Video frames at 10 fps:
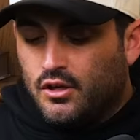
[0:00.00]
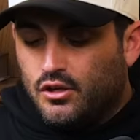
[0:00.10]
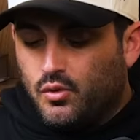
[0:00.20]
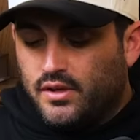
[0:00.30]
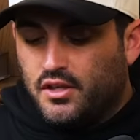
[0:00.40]

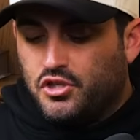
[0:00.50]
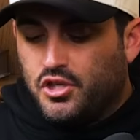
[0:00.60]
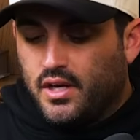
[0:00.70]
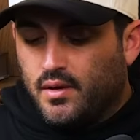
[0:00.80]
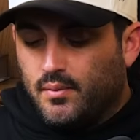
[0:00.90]
you at the
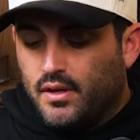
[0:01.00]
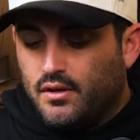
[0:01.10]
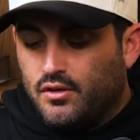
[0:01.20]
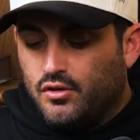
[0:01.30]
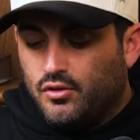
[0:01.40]
gym,
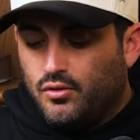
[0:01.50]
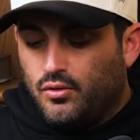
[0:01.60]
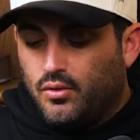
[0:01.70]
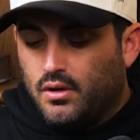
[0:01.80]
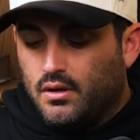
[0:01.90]

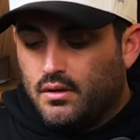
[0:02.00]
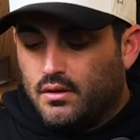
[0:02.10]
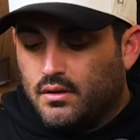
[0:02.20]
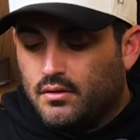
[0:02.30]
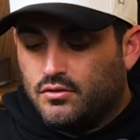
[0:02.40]
you
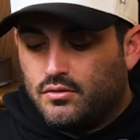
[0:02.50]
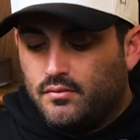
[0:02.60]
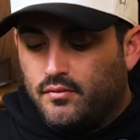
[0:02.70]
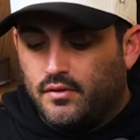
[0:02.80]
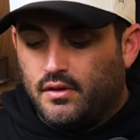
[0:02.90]

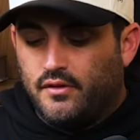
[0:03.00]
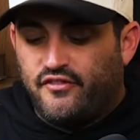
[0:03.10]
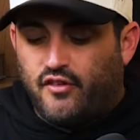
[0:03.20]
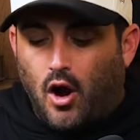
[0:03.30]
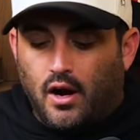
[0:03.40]

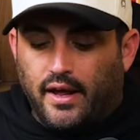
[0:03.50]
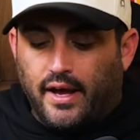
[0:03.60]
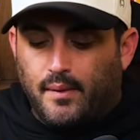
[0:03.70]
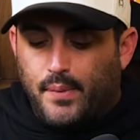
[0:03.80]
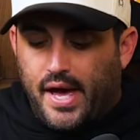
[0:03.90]
farting at